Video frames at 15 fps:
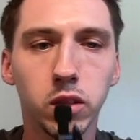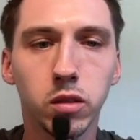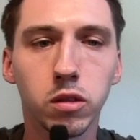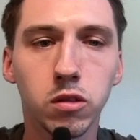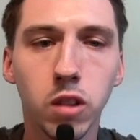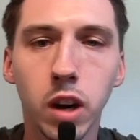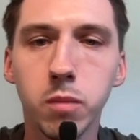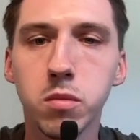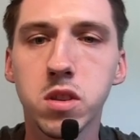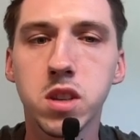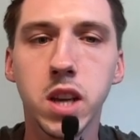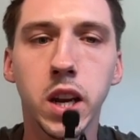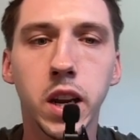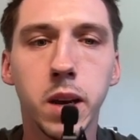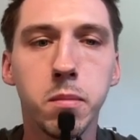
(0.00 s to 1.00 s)
on screen was
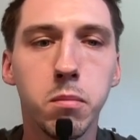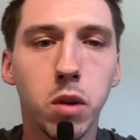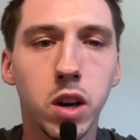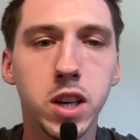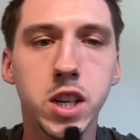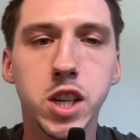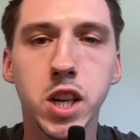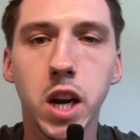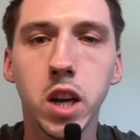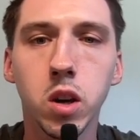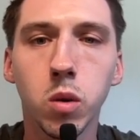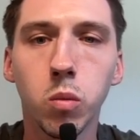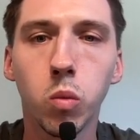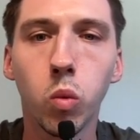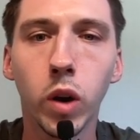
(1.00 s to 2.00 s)
sent in by
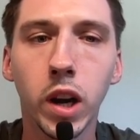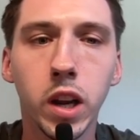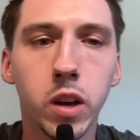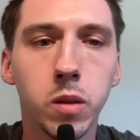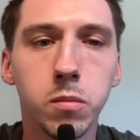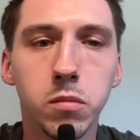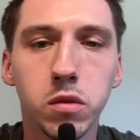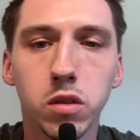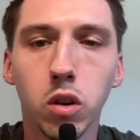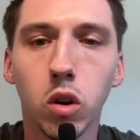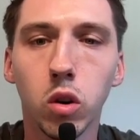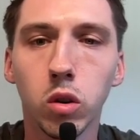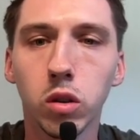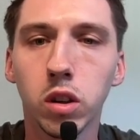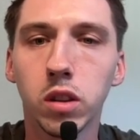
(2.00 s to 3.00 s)
Jacob Williams
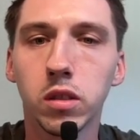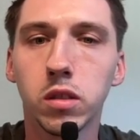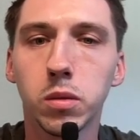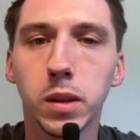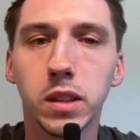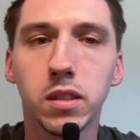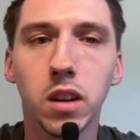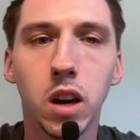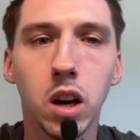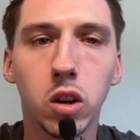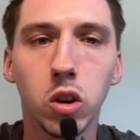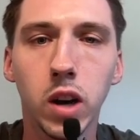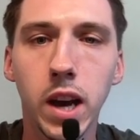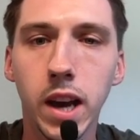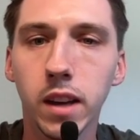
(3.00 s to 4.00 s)
on Twitter
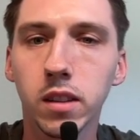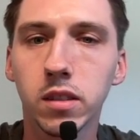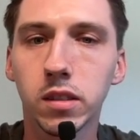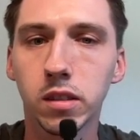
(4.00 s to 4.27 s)
or X.